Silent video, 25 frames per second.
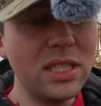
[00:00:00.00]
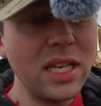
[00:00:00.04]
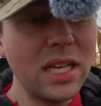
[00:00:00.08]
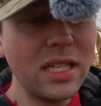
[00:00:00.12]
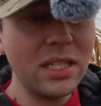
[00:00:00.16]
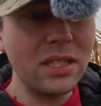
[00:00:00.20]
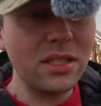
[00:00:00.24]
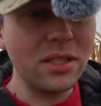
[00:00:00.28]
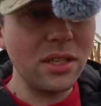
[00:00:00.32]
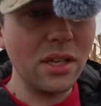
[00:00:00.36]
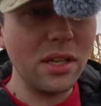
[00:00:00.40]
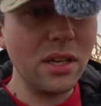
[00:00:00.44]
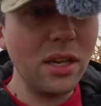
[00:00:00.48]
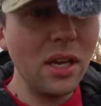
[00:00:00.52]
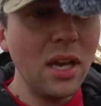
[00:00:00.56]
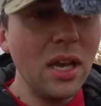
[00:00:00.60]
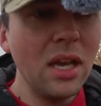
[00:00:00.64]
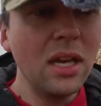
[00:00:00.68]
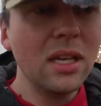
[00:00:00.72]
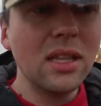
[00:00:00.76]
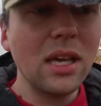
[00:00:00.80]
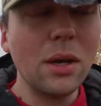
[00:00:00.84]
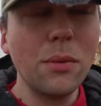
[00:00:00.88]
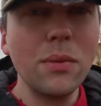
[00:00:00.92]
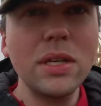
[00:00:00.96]
citizen
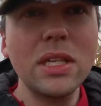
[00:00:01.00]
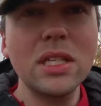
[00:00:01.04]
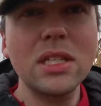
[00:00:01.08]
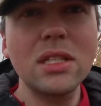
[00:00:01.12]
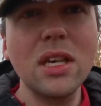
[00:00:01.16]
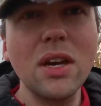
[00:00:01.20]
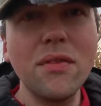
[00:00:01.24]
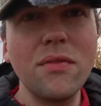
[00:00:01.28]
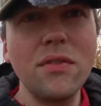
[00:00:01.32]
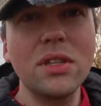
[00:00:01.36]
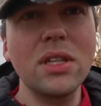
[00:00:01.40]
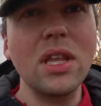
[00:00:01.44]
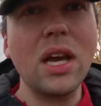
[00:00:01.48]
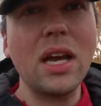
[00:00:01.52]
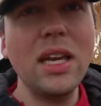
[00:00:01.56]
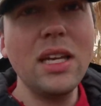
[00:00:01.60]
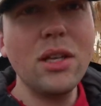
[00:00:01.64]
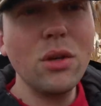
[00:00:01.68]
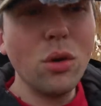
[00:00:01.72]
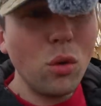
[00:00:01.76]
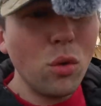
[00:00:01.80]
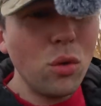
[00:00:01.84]
that we discovered that he'd